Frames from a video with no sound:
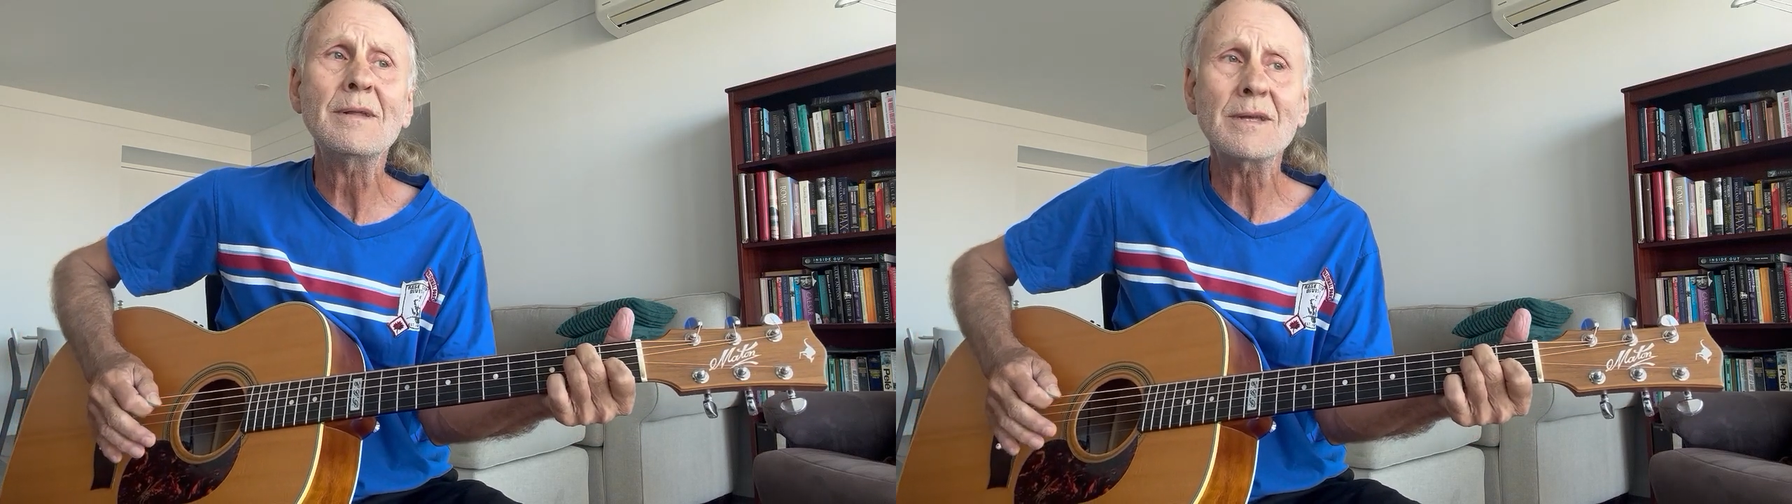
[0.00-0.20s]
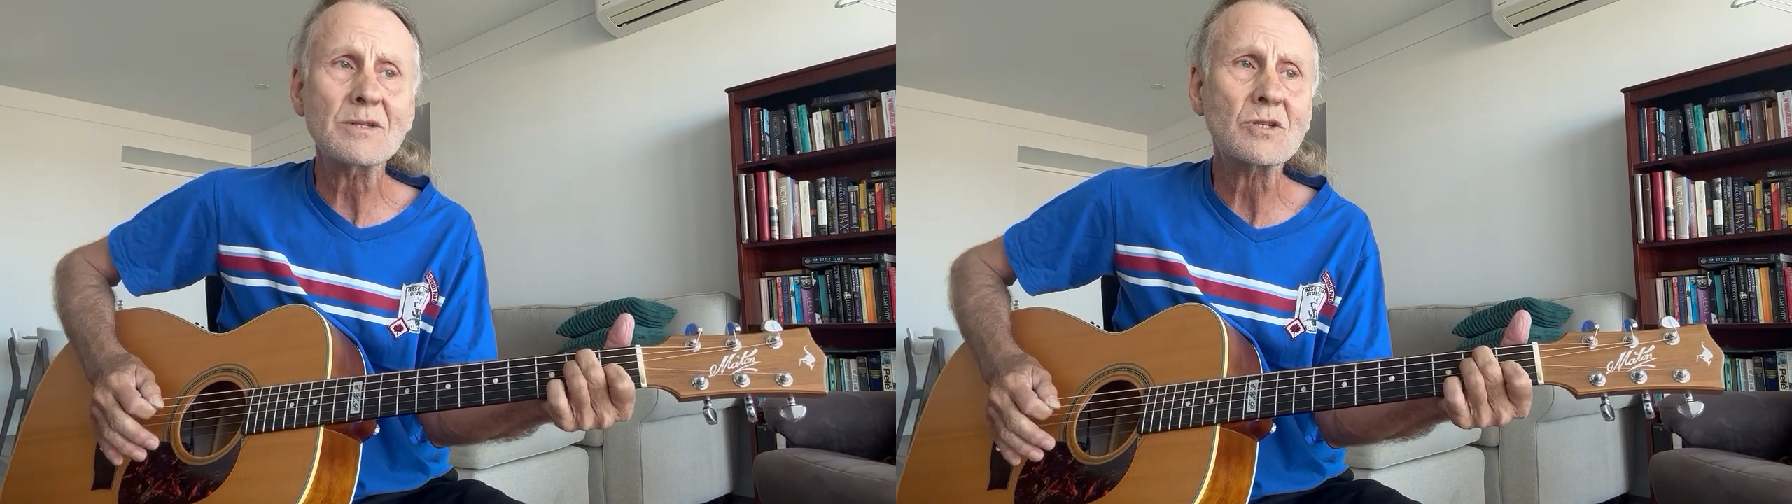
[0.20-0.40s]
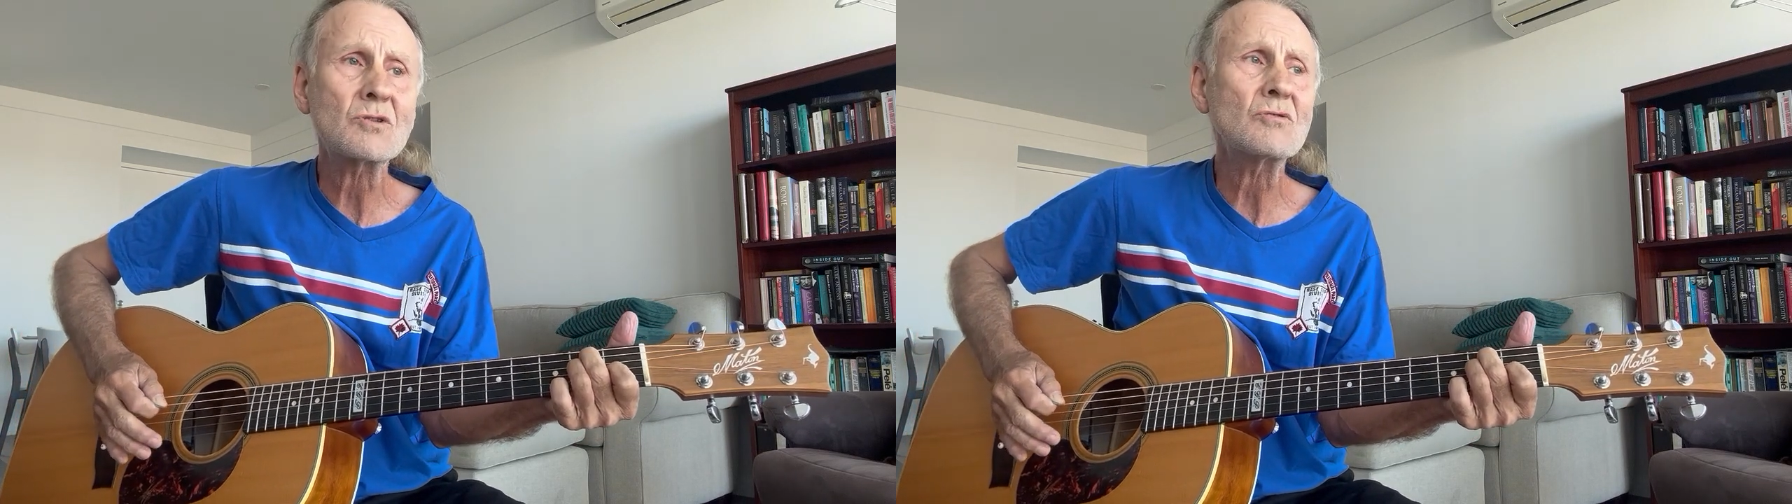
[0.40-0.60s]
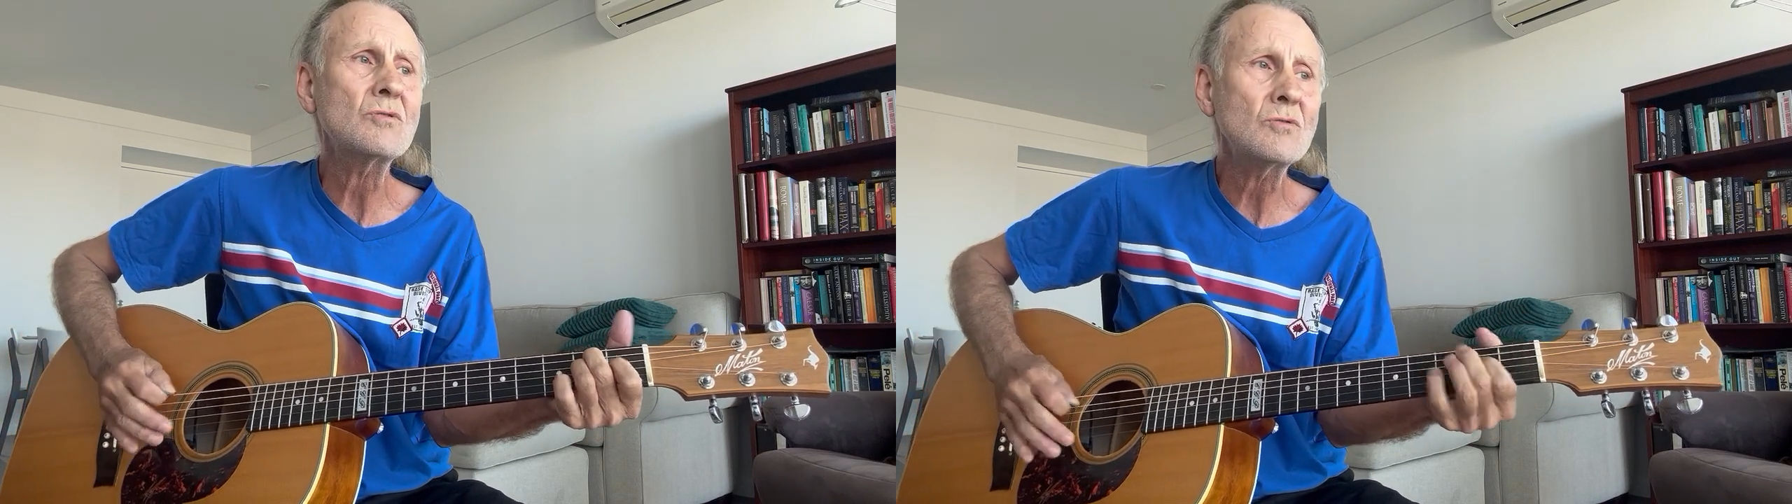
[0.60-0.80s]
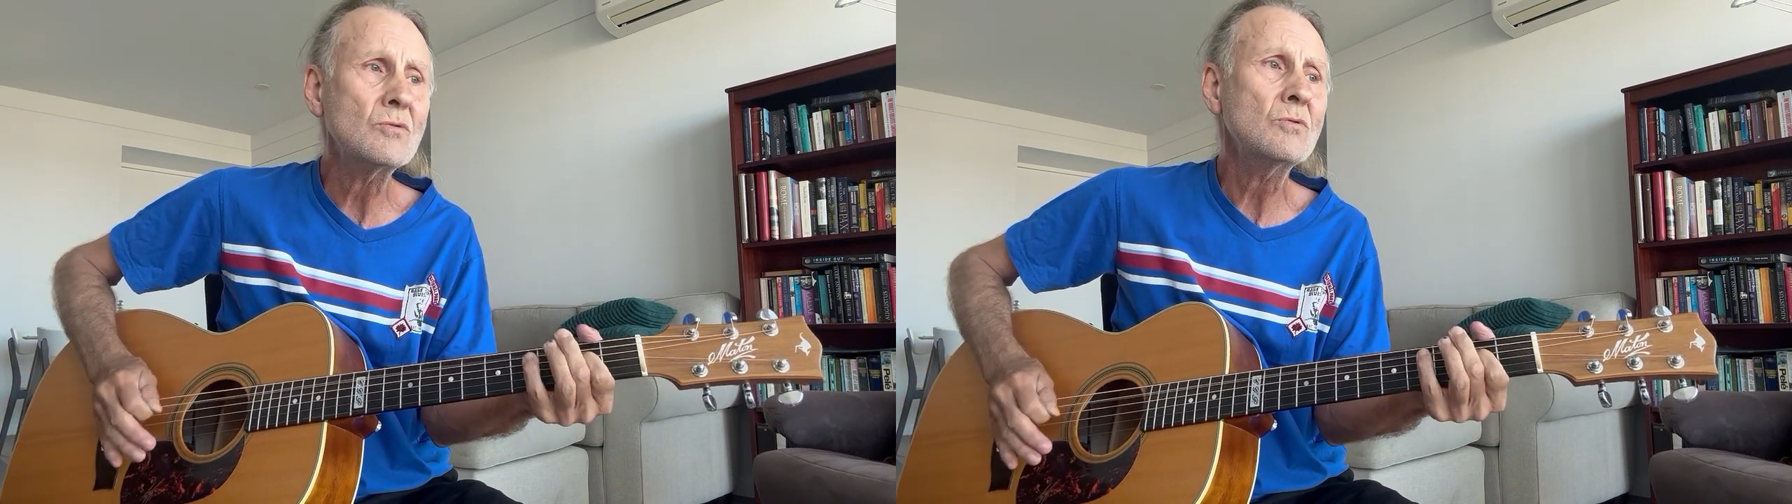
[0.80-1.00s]
it's
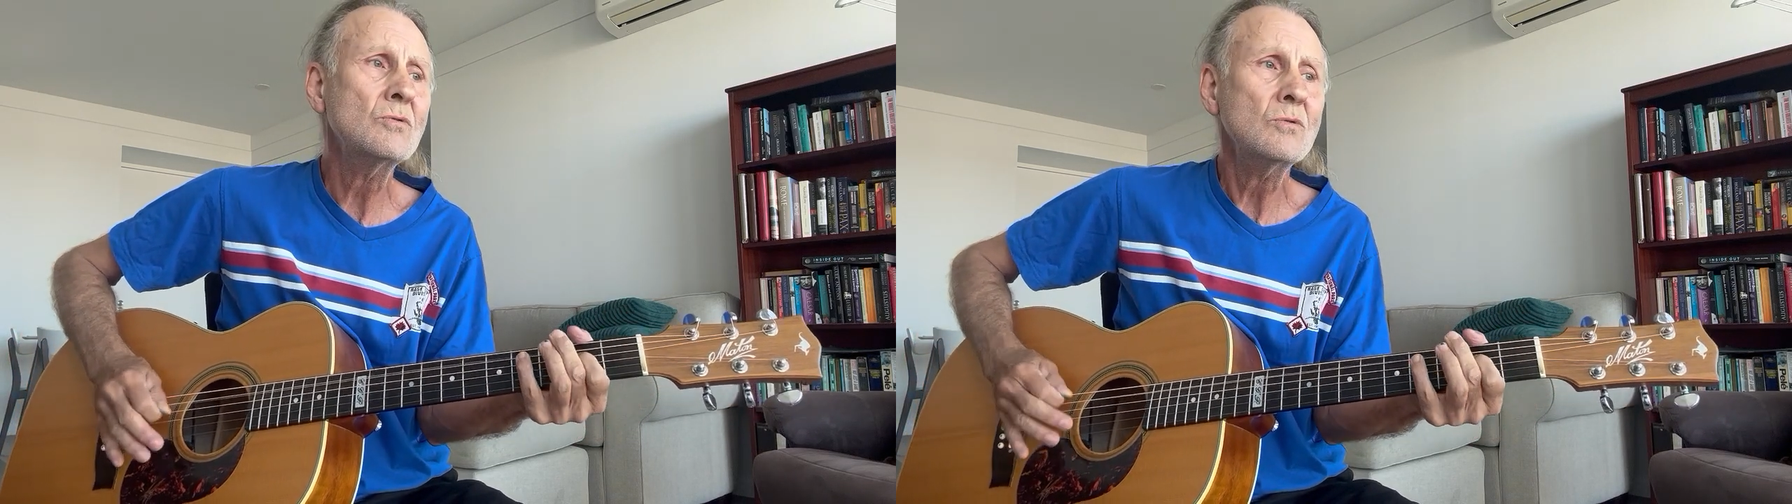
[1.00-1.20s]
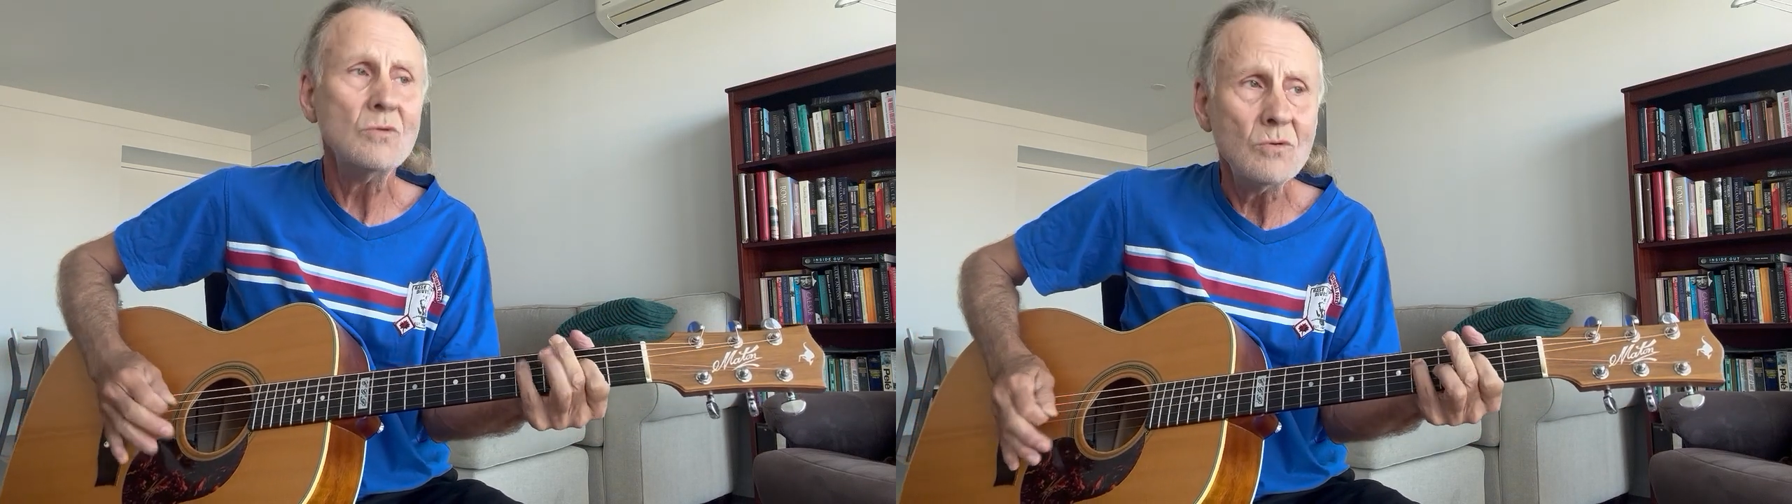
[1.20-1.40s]
true.